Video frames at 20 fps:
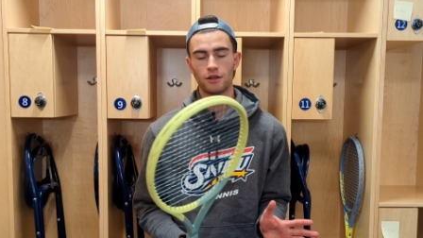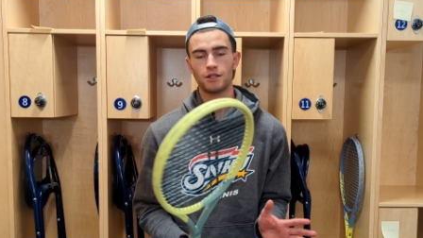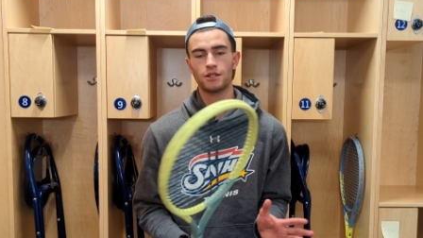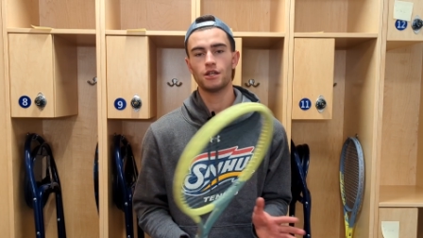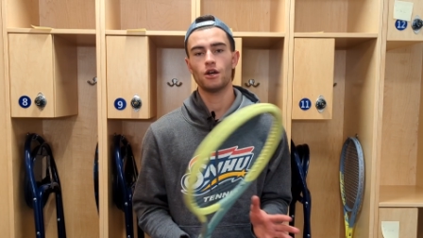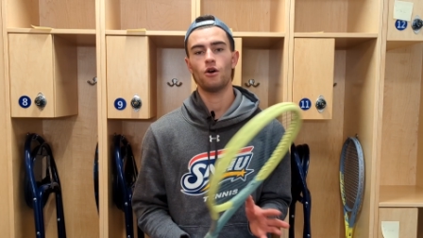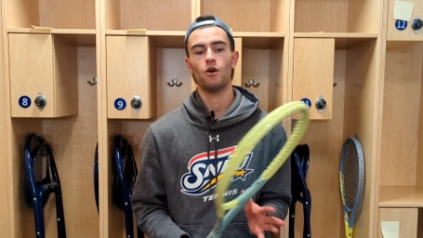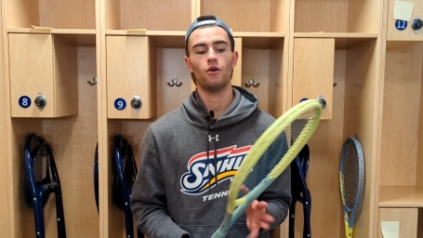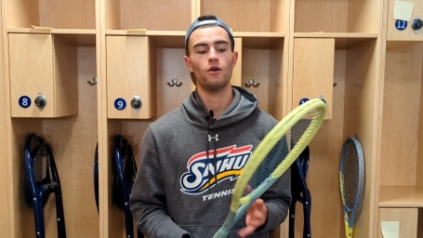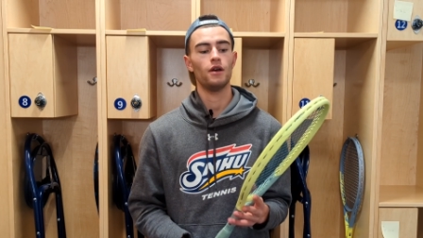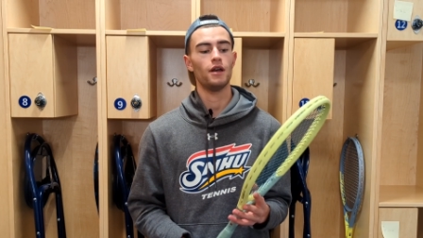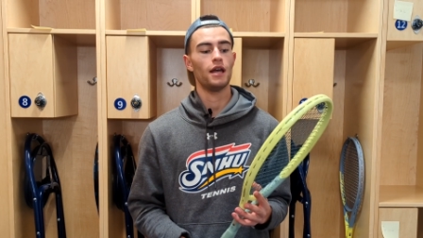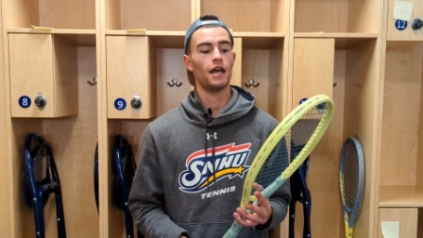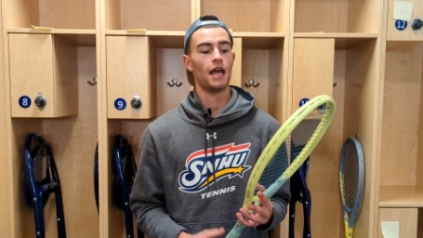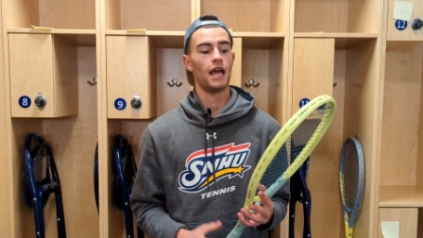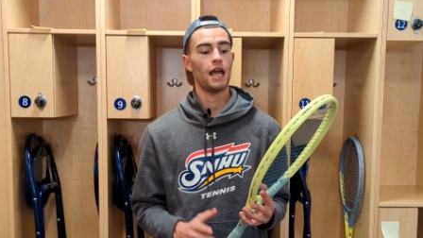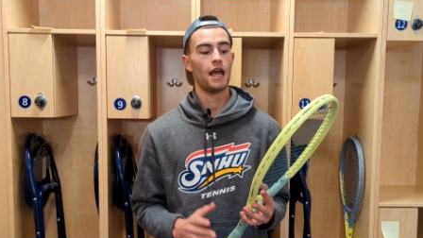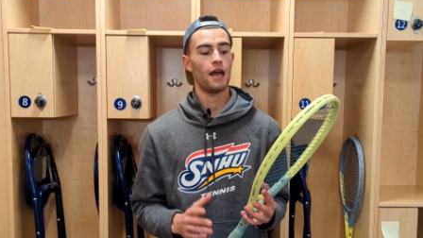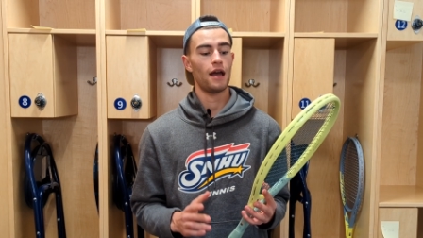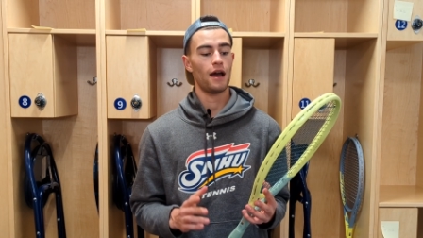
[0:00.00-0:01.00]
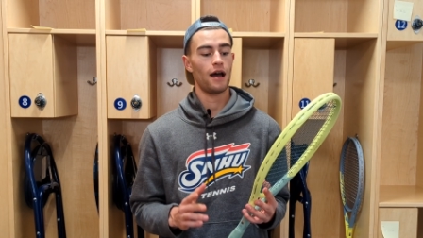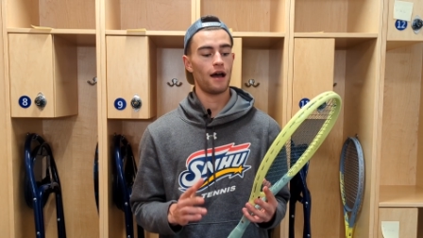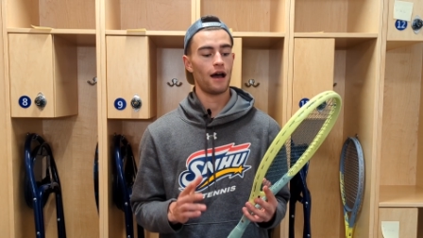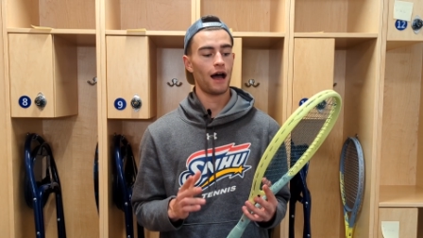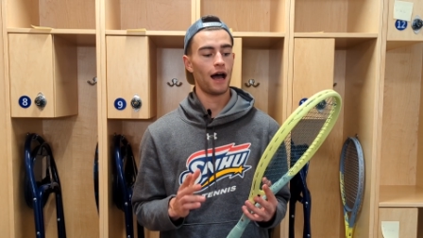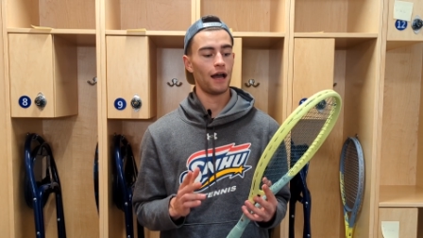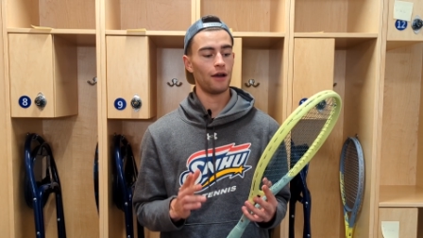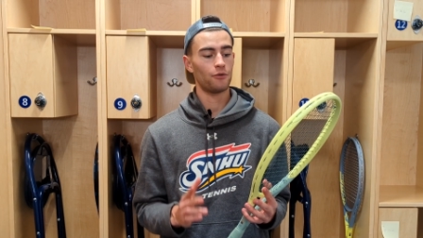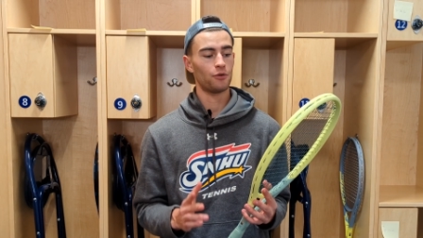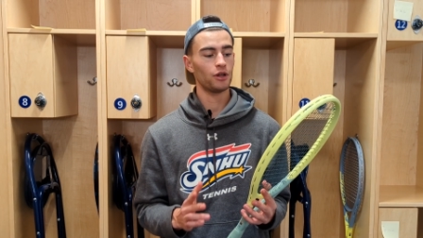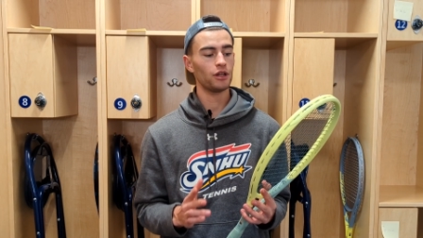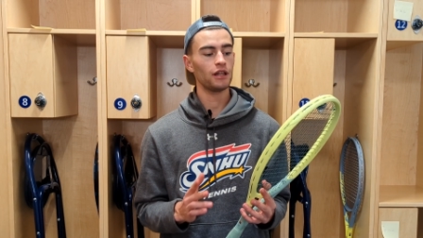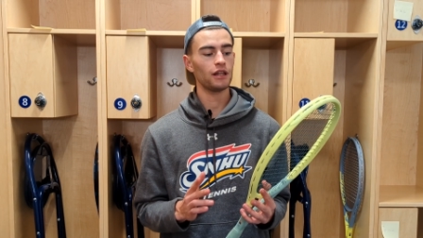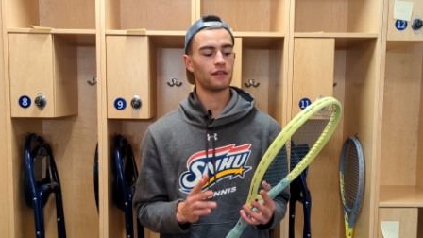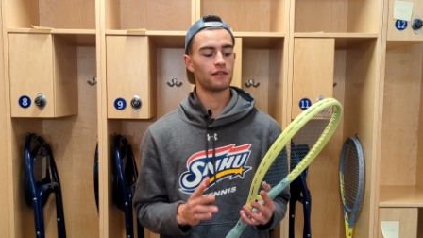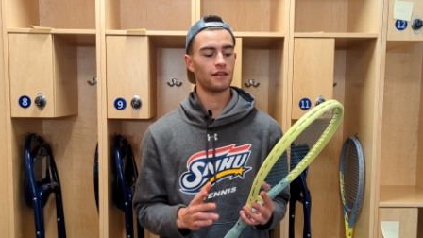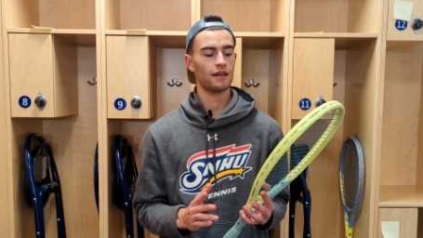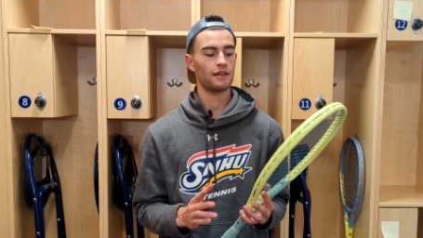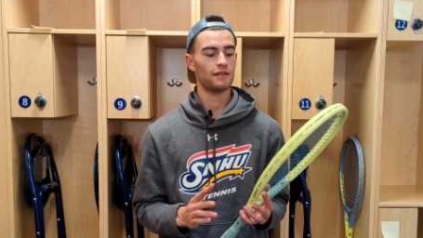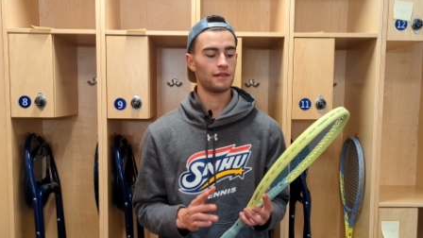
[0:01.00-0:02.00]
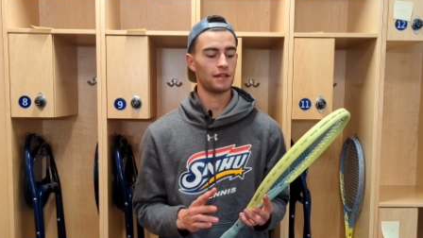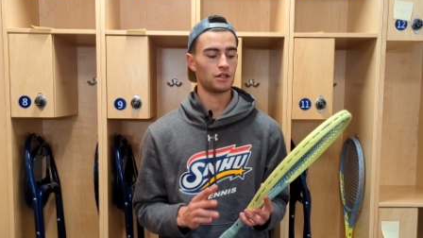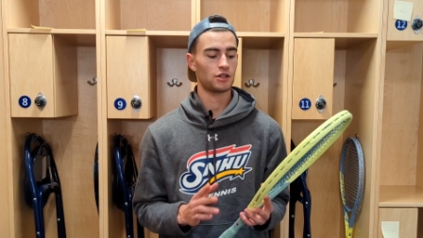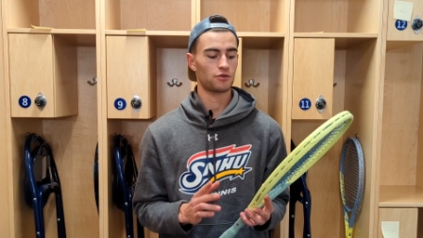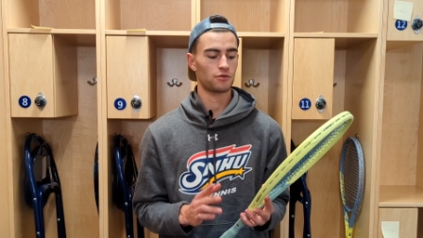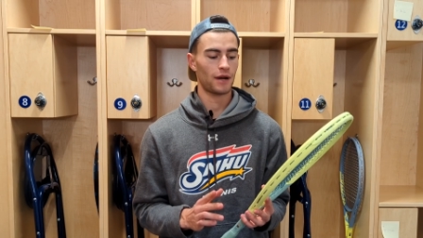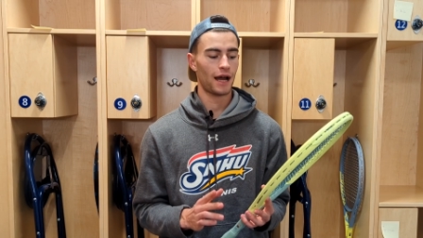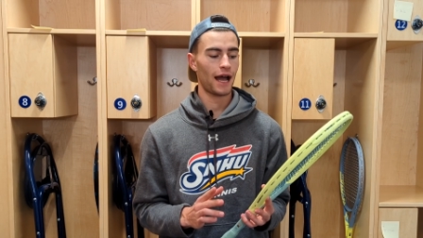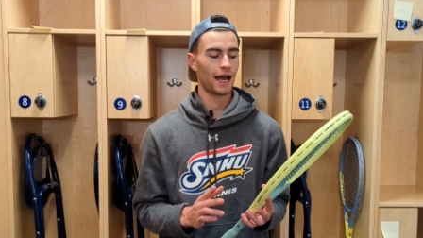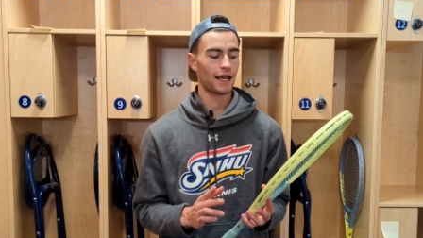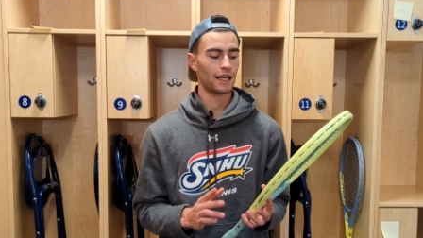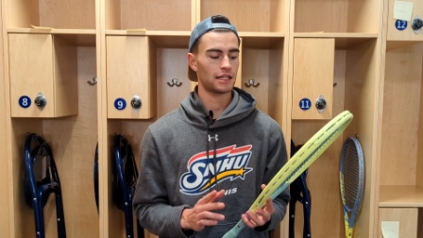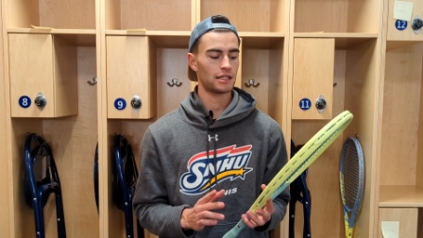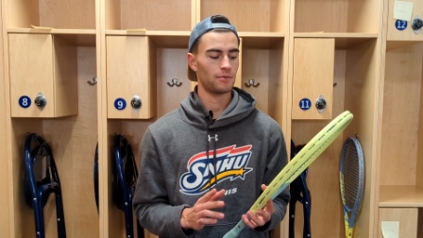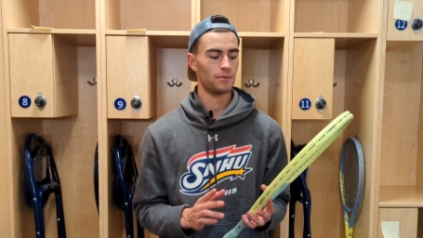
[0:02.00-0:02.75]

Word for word: So I really think this racket,